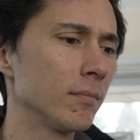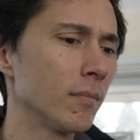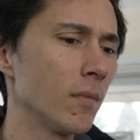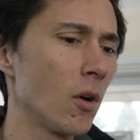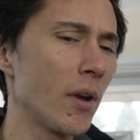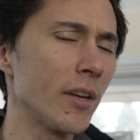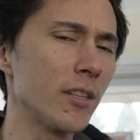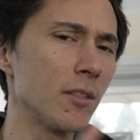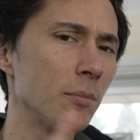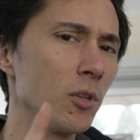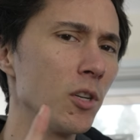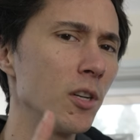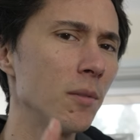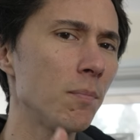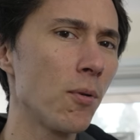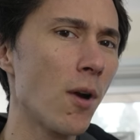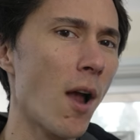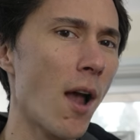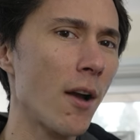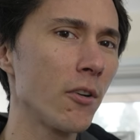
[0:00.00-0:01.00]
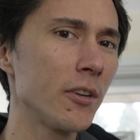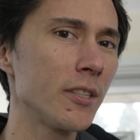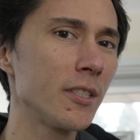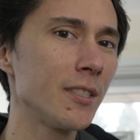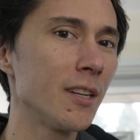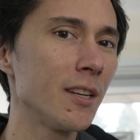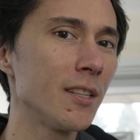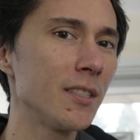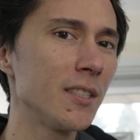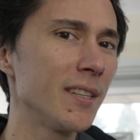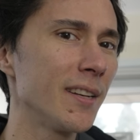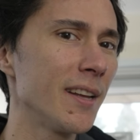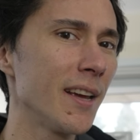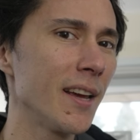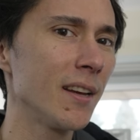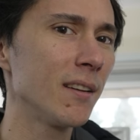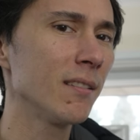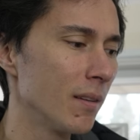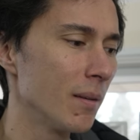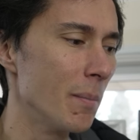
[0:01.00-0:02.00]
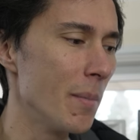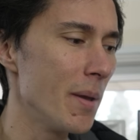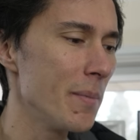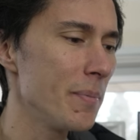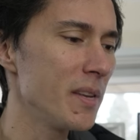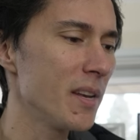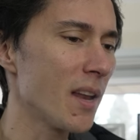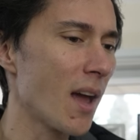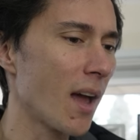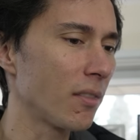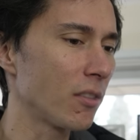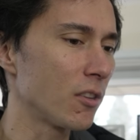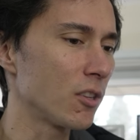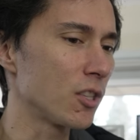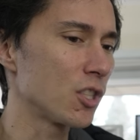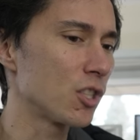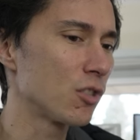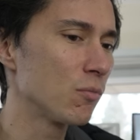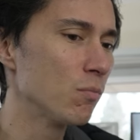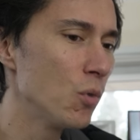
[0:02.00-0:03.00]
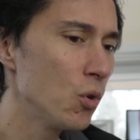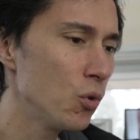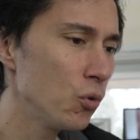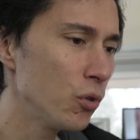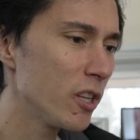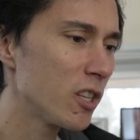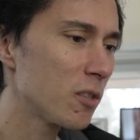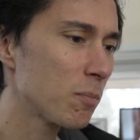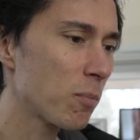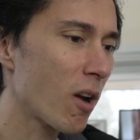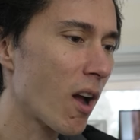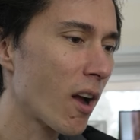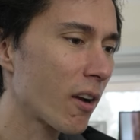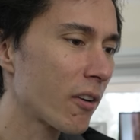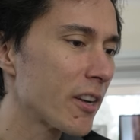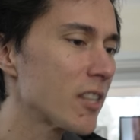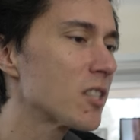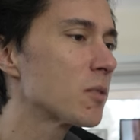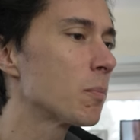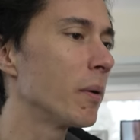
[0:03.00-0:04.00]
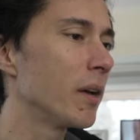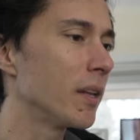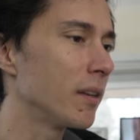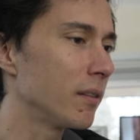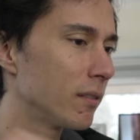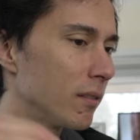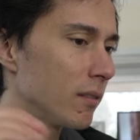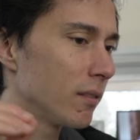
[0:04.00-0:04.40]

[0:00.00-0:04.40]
Okay, some good progress done today. Maybe not the smoothest progress, but